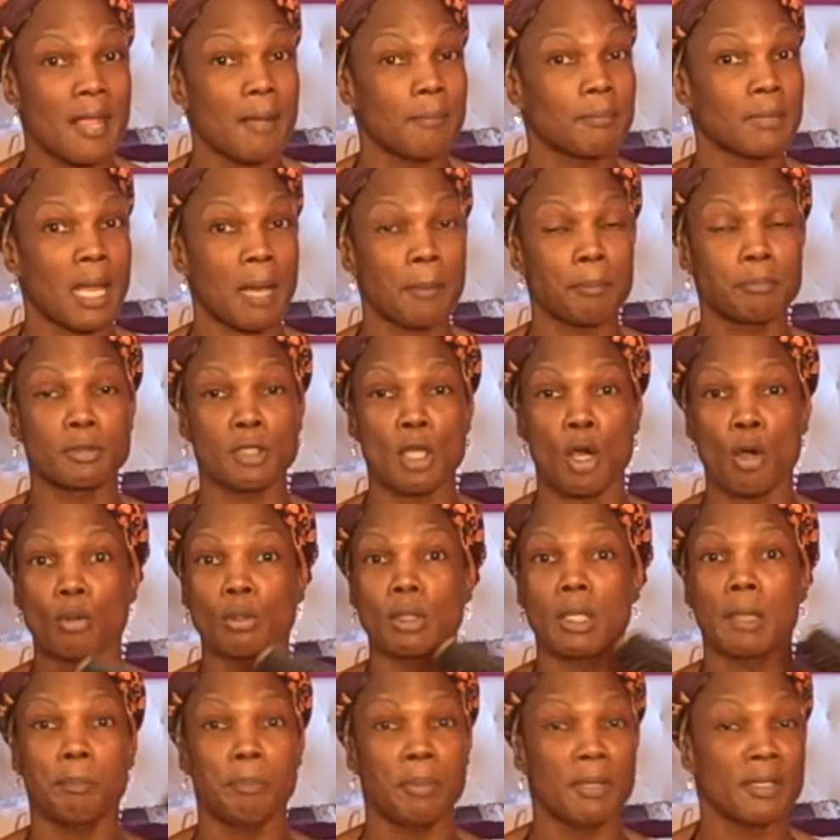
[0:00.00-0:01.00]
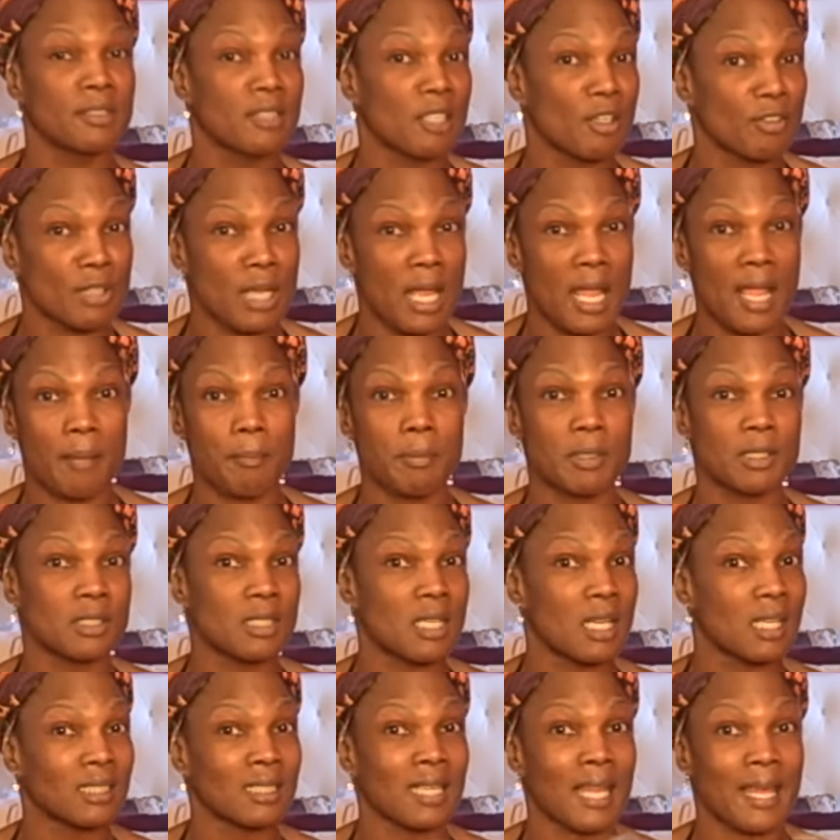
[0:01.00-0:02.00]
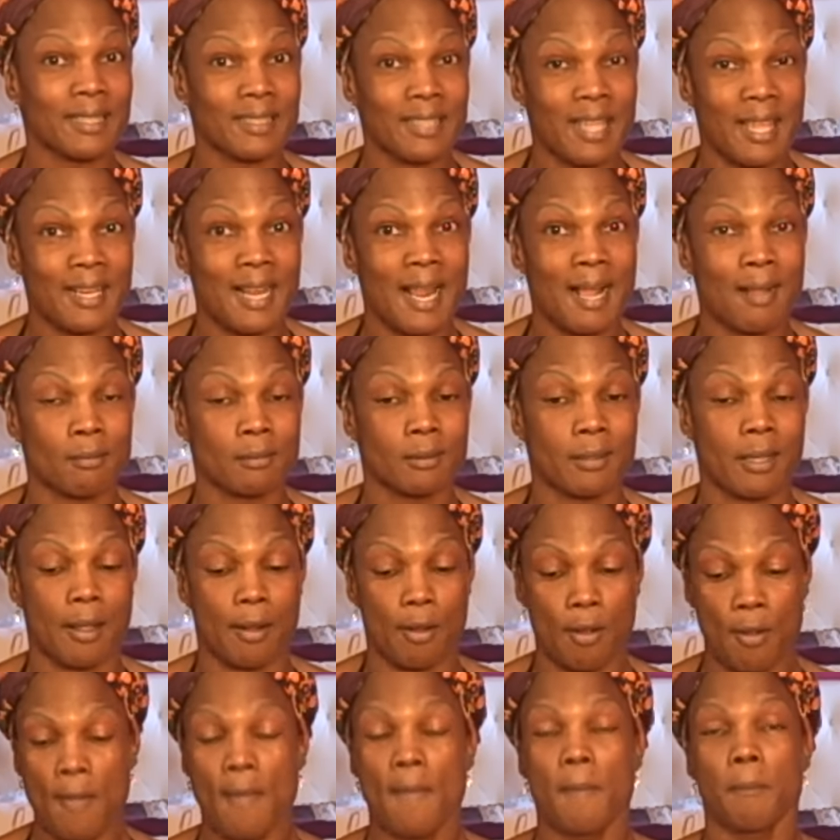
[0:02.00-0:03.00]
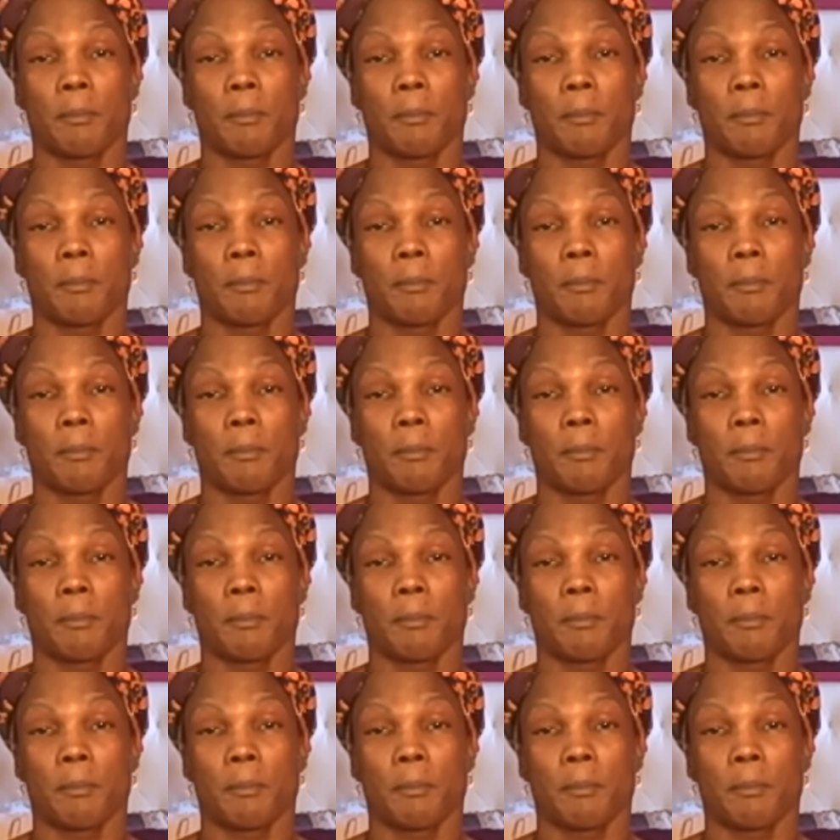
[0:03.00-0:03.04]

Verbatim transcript: I'm not totally putting their name and nothing like that out there.